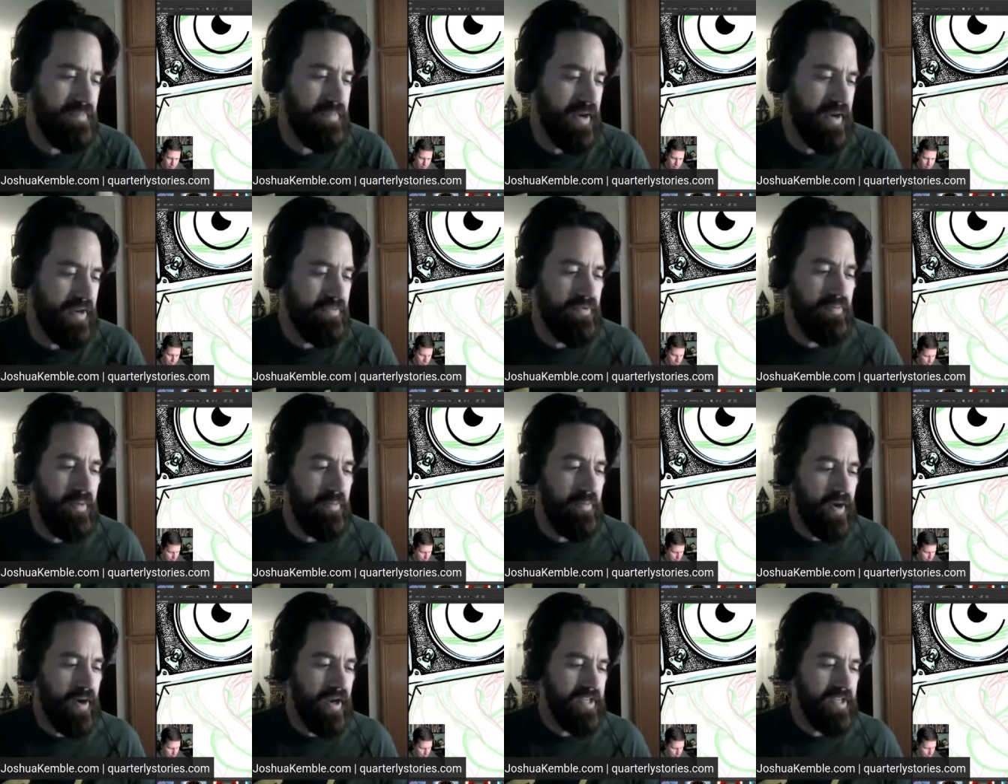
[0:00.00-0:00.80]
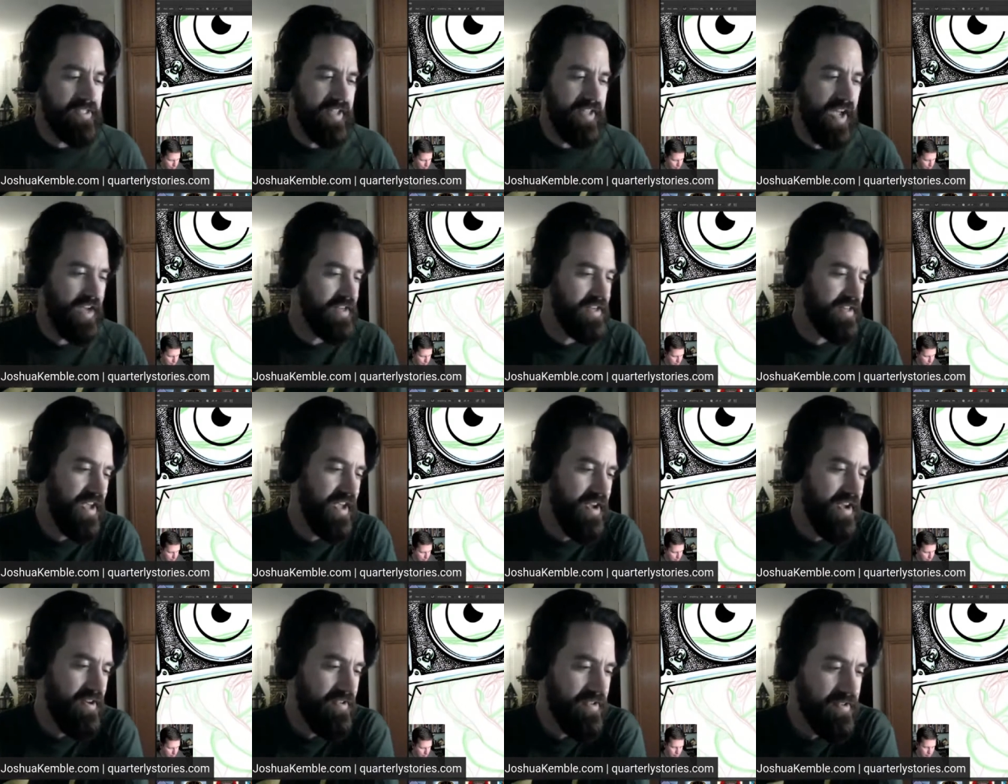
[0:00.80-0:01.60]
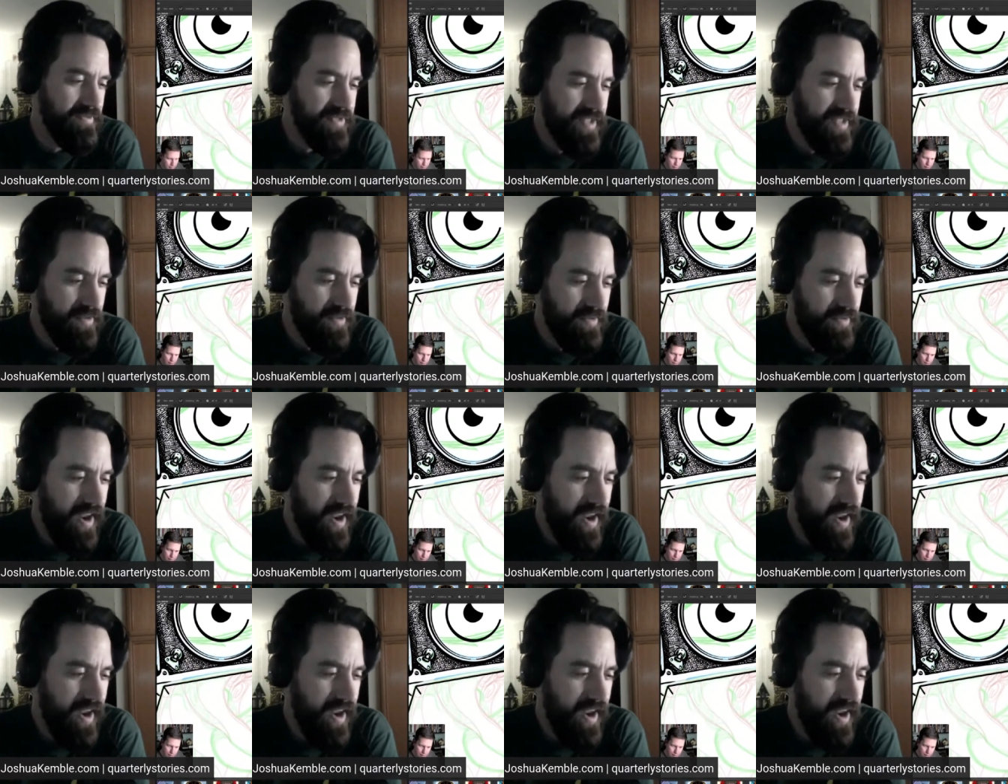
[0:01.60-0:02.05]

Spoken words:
but I remember I sat down, it was like right